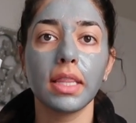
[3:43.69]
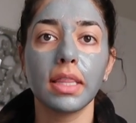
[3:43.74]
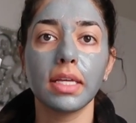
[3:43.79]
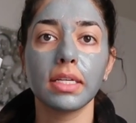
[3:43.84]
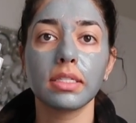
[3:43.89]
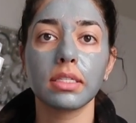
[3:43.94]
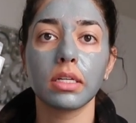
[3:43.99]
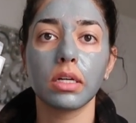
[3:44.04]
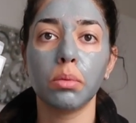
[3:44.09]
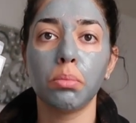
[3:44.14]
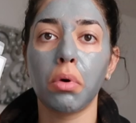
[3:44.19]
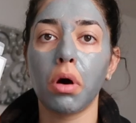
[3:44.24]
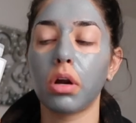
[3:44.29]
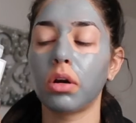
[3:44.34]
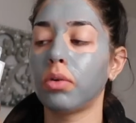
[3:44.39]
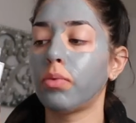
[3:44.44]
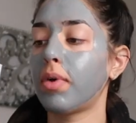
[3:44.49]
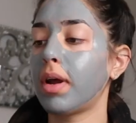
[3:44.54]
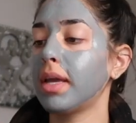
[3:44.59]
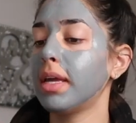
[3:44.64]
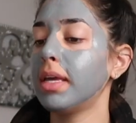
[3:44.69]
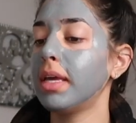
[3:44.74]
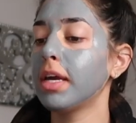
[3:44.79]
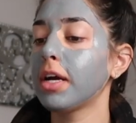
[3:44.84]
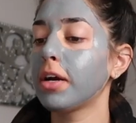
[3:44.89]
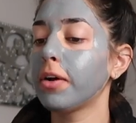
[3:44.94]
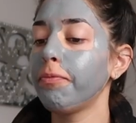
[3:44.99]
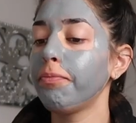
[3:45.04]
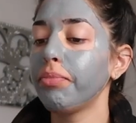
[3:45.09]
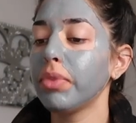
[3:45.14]
this little bottle right
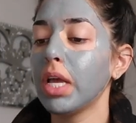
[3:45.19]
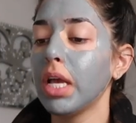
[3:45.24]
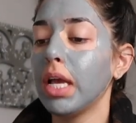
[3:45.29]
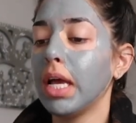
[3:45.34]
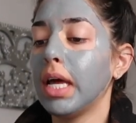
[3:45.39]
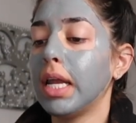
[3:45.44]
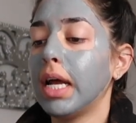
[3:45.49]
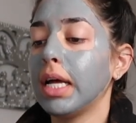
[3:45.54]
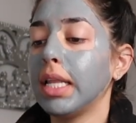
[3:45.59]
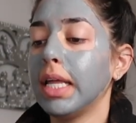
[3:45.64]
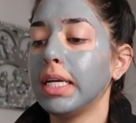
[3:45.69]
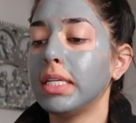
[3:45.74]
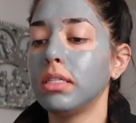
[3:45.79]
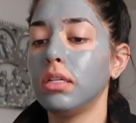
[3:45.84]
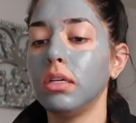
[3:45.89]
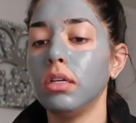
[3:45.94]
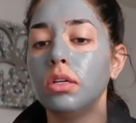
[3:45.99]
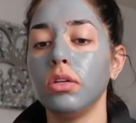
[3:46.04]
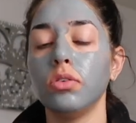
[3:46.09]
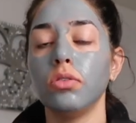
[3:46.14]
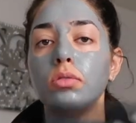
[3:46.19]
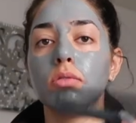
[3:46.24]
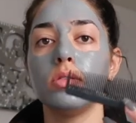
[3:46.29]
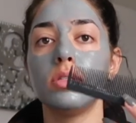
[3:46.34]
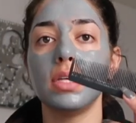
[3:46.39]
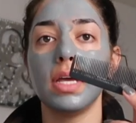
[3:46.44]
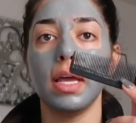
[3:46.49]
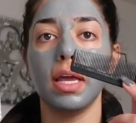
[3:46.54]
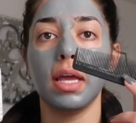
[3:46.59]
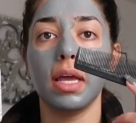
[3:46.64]
here, and I like to
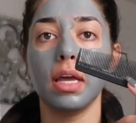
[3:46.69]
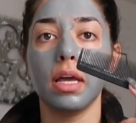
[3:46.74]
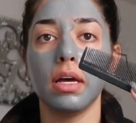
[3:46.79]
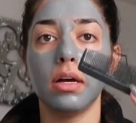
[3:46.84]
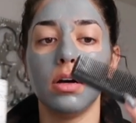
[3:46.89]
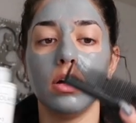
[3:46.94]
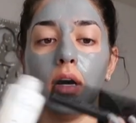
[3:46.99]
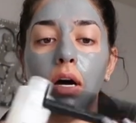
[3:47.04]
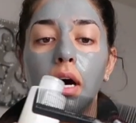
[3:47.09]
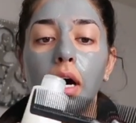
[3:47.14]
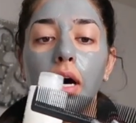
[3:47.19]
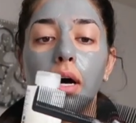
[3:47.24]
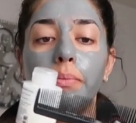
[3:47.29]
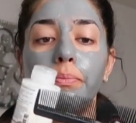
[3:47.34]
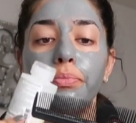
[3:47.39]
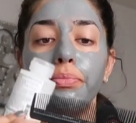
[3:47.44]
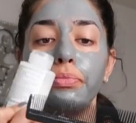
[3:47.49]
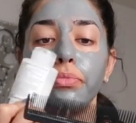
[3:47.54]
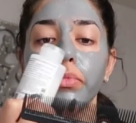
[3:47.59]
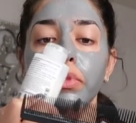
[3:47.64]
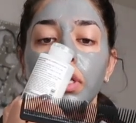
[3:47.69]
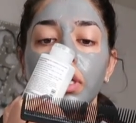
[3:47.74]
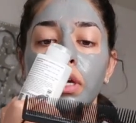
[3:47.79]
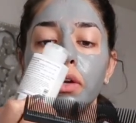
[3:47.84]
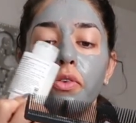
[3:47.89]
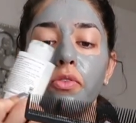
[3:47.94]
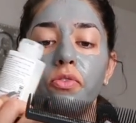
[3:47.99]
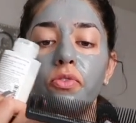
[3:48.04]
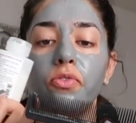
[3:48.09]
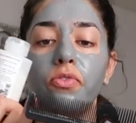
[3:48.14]
use a um,
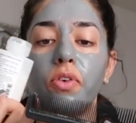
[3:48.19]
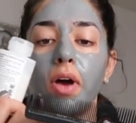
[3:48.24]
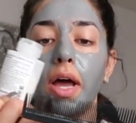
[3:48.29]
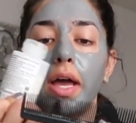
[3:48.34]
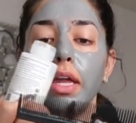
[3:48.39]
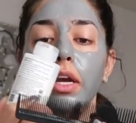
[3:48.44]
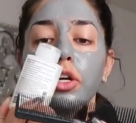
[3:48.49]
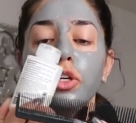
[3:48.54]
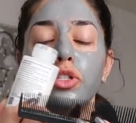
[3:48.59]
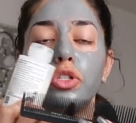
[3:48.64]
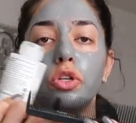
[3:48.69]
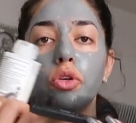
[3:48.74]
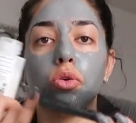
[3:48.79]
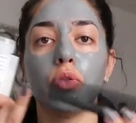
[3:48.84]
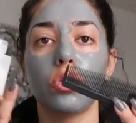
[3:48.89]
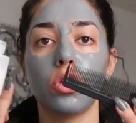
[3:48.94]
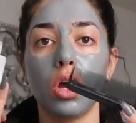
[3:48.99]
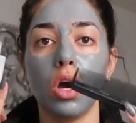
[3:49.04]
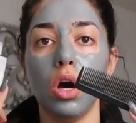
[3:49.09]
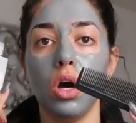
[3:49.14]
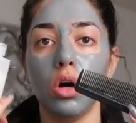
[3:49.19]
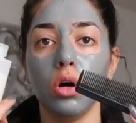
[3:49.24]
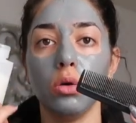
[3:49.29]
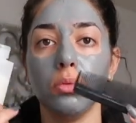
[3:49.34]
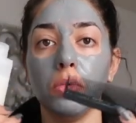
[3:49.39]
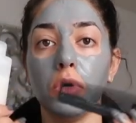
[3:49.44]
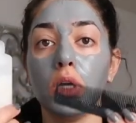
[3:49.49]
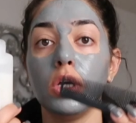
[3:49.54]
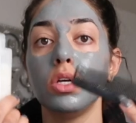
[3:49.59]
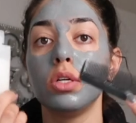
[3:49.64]
finer tooth
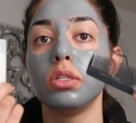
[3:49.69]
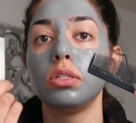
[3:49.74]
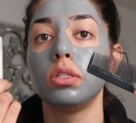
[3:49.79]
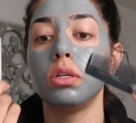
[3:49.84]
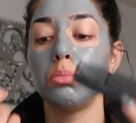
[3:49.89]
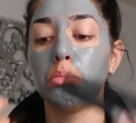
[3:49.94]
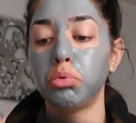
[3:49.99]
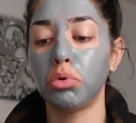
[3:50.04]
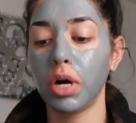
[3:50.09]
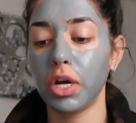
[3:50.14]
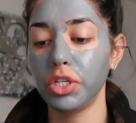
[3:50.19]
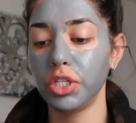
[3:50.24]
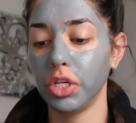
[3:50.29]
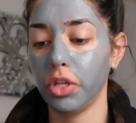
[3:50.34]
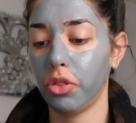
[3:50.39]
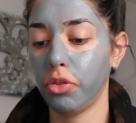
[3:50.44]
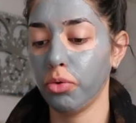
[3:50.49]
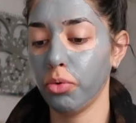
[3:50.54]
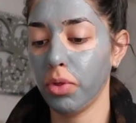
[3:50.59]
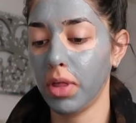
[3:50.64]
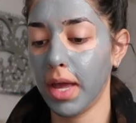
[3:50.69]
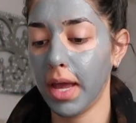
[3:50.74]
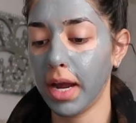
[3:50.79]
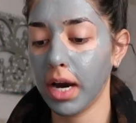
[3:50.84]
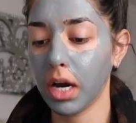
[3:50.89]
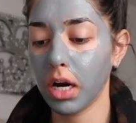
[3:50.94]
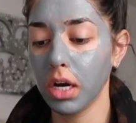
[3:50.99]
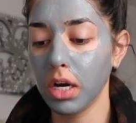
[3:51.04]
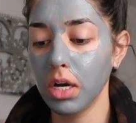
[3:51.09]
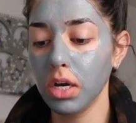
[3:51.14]
comb to brush it through the
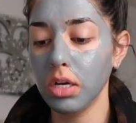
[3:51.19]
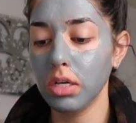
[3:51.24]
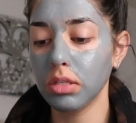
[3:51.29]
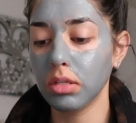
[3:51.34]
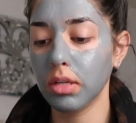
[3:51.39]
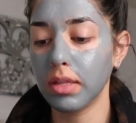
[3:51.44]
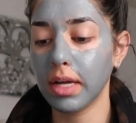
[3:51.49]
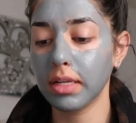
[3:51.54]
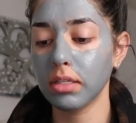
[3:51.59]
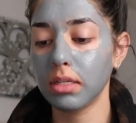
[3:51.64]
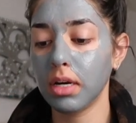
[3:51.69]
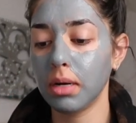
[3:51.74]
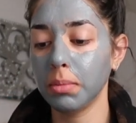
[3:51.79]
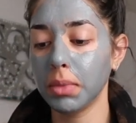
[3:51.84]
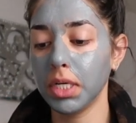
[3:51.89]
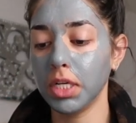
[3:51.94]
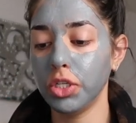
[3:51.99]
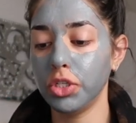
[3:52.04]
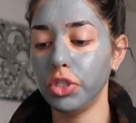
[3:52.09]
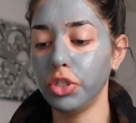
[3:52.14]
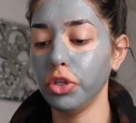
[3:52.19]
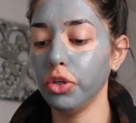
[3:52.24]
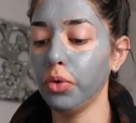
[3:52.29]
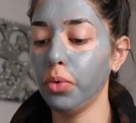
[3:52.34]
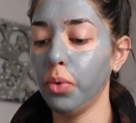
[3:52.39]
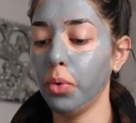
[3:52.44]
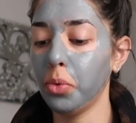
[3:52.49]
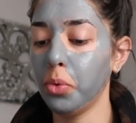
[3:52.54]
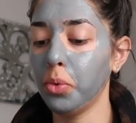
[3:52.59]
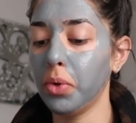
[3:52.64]
hair. So that's what I'm gonna
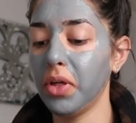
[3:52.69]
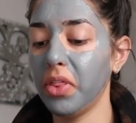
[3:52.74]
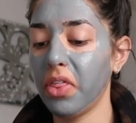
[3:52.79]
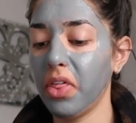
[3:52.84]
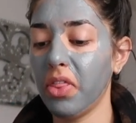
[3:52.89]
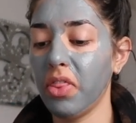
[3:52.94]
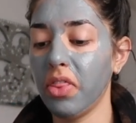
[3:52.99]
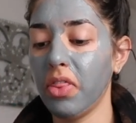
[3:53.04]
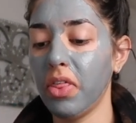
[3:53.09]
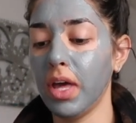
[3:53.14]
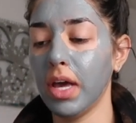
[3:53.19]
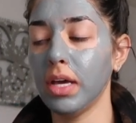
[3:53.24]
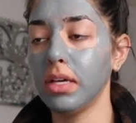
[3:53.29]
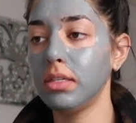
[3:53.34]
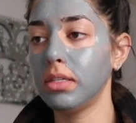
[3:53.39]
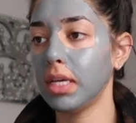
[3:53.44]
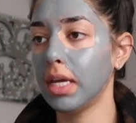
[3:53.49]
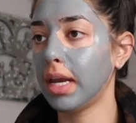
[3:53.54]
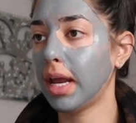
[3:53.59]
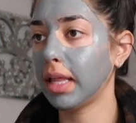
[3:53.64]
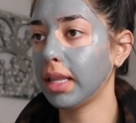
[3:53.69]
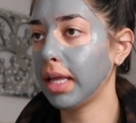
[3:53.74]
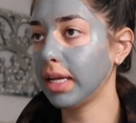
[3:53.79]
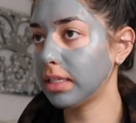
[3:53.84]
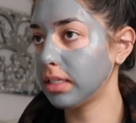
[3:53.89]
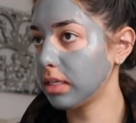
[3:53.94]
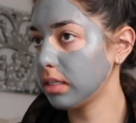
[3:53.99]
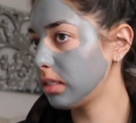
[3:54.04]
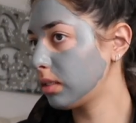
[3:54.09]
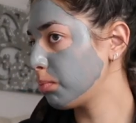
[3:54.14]
do with this, and I
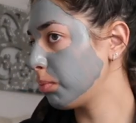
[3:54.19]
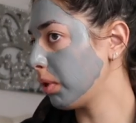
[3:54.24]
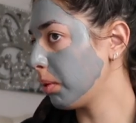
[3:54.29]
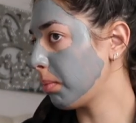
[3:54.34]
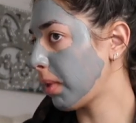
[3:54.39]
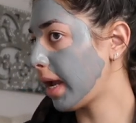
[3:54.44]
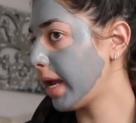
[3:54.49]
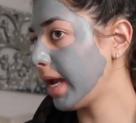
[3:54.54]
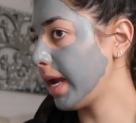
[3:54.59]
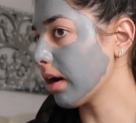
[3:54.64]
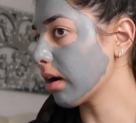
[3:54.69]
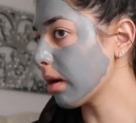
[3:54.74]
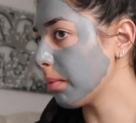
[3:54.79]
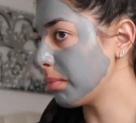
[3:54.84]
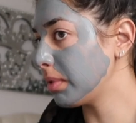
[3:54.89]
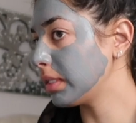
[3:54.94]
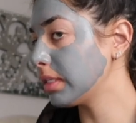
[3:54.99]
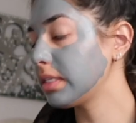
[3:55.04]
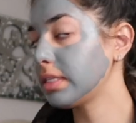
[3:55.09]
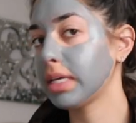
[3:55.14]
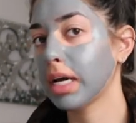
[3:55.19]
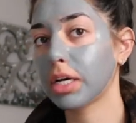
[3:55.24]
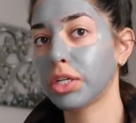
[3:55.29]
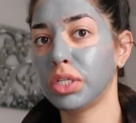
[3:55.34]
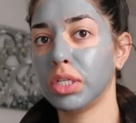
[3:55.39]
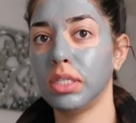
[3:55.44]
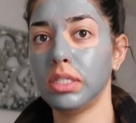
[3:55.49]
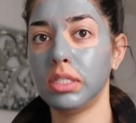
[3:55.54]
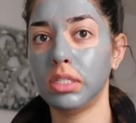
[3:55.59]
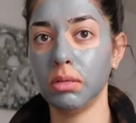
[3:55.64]
like to split my hair up in
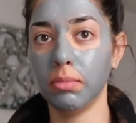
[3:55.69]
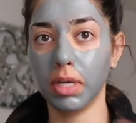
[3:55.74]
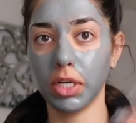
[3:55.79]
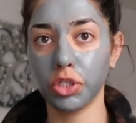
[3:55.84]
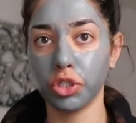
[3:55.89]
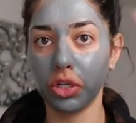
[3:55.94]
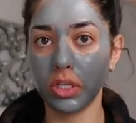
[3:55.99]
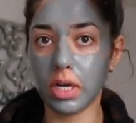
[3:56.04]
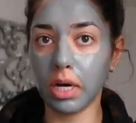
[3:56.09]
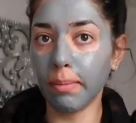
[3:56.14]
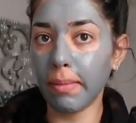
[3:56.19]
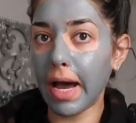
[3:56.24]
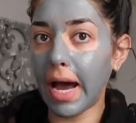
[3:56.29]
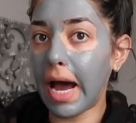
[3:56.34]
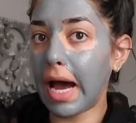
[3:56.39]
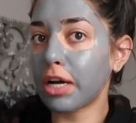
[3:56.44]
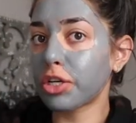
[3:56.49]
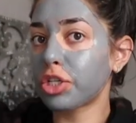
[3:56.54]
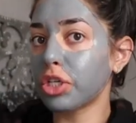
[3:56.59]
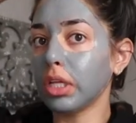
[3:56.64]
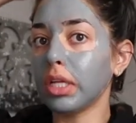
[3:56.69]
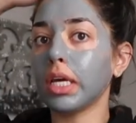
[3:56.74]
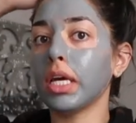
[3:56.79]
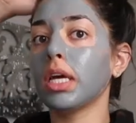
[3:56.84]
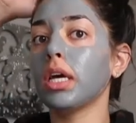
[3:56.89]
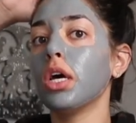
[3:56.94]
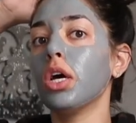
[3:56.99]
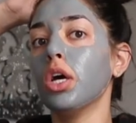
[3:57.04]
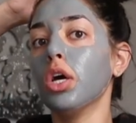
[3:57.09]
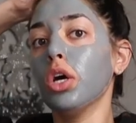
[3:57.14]
sections to make sure that I'm
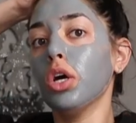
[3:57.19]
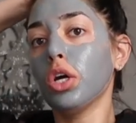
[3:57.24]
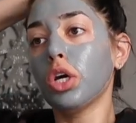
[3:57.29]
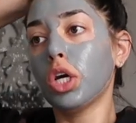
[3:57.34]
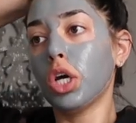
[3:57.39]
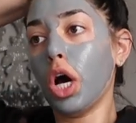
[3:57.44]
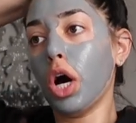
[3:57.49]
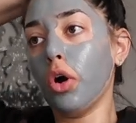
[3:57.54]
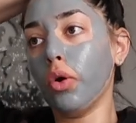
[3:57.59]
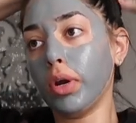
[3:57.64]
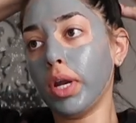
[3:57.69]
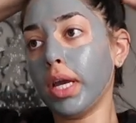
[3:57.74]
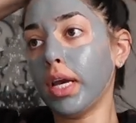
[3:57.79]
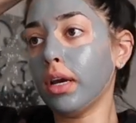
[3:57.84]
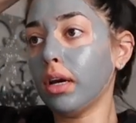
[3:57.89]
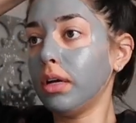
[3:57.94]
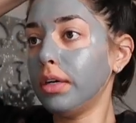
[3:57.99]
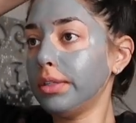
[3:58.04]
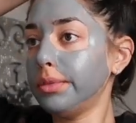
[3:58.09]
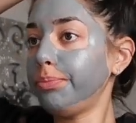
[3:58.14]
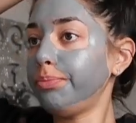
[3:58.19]
actually coating